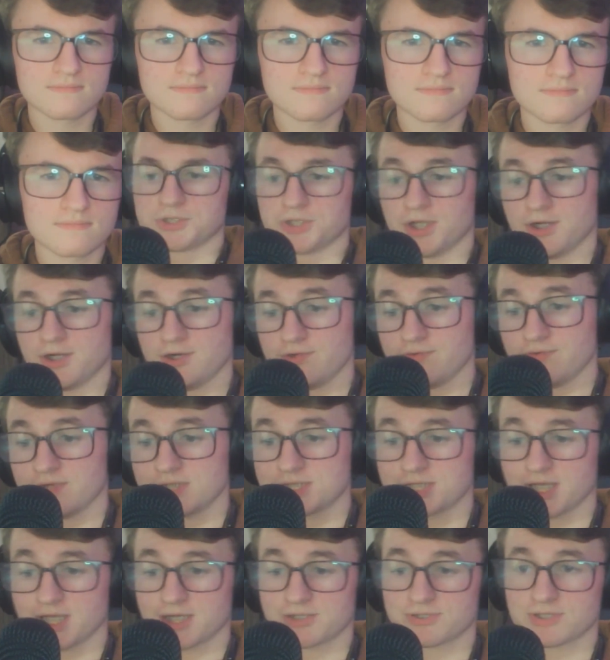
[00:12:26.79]
Gender and
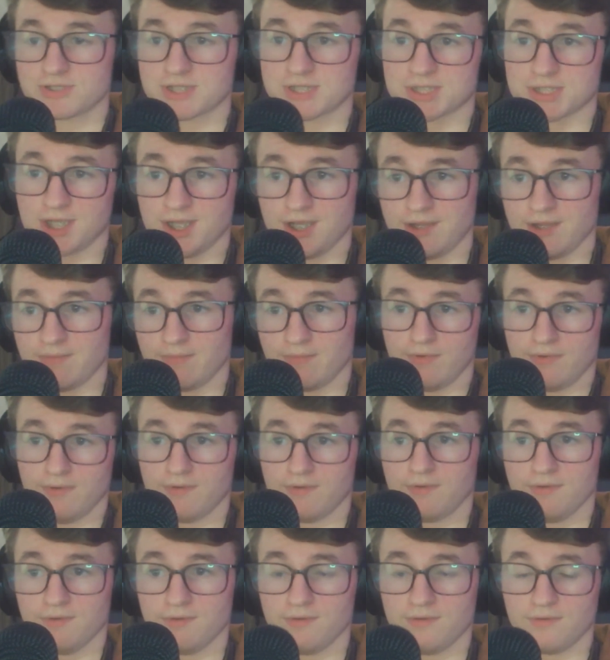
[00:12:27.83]
sex the same.
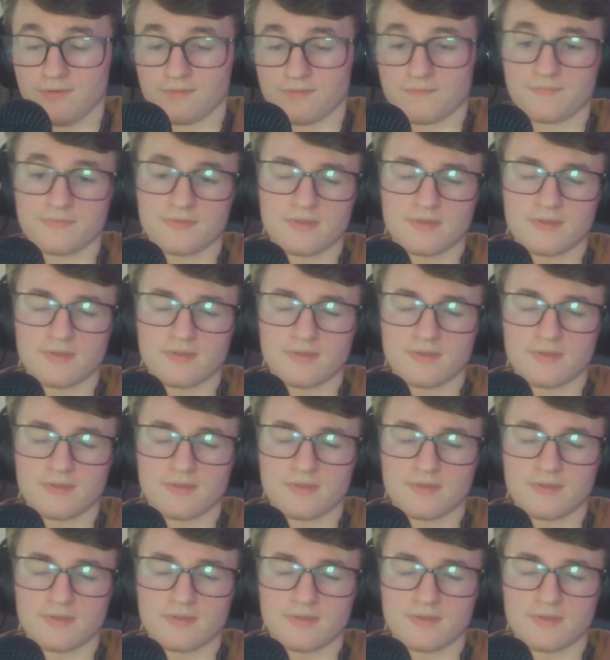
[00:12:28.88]
Oh.